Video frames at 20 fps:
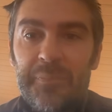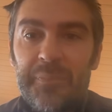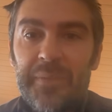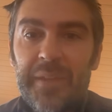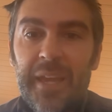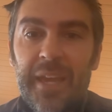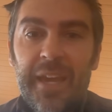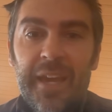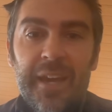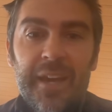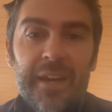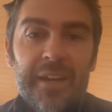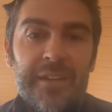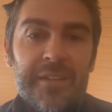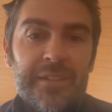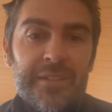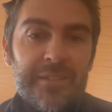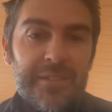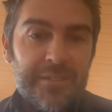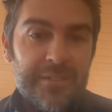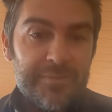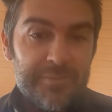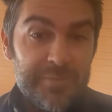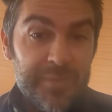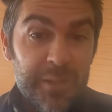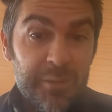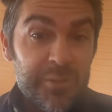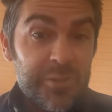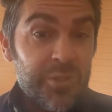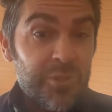And
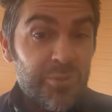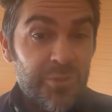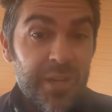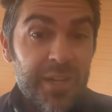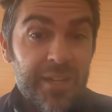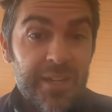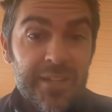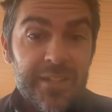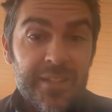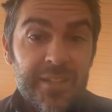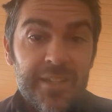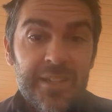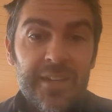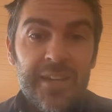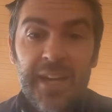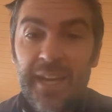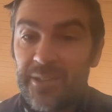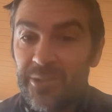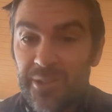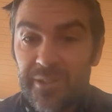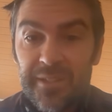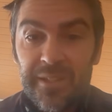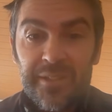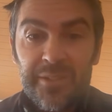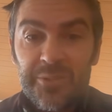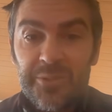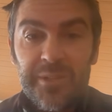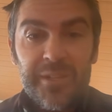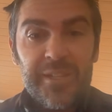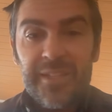it was a great idea. I looked
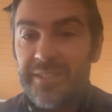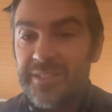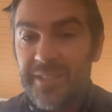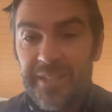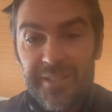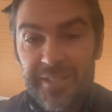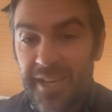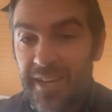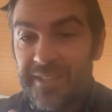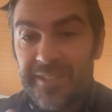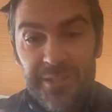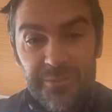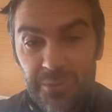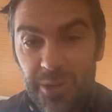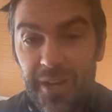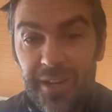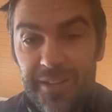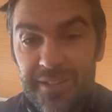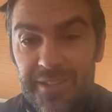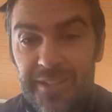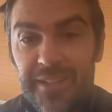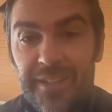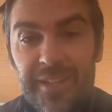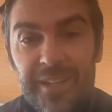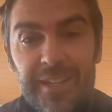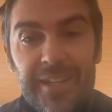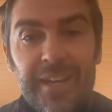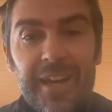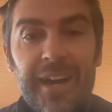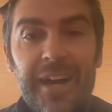into it. It's actually right.
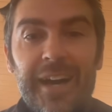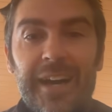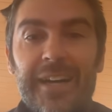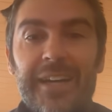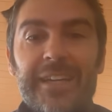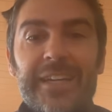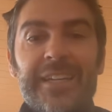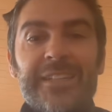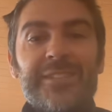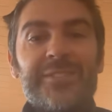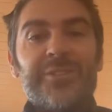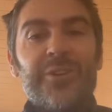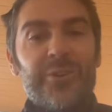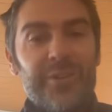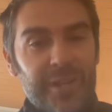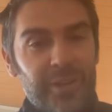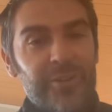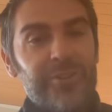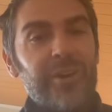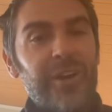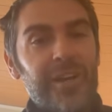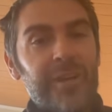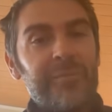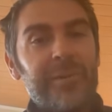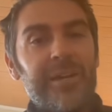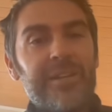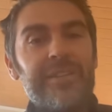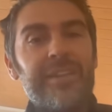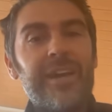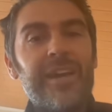And I'll talk
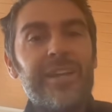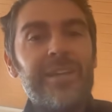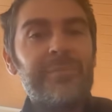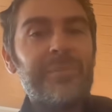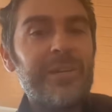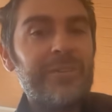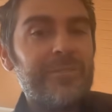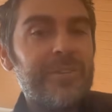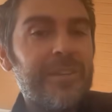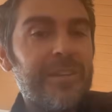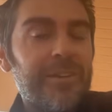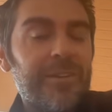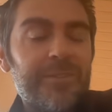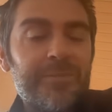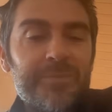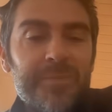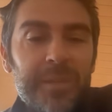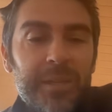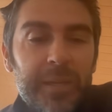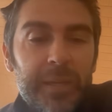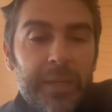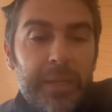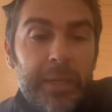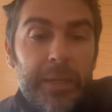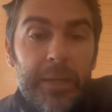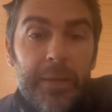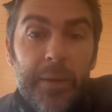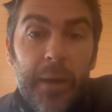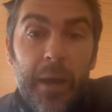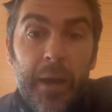about that in my video.
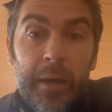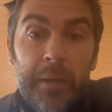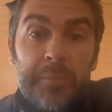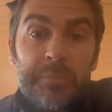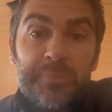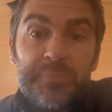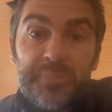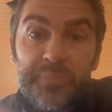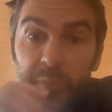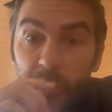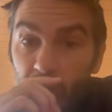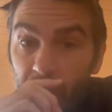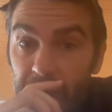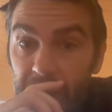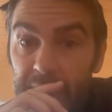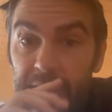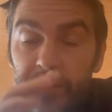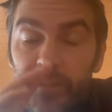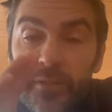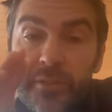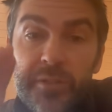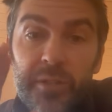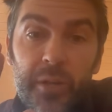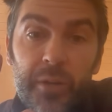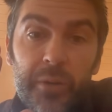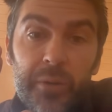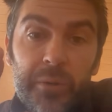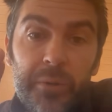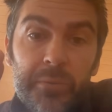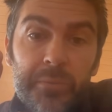All right.
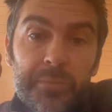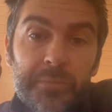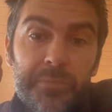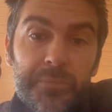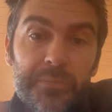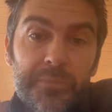So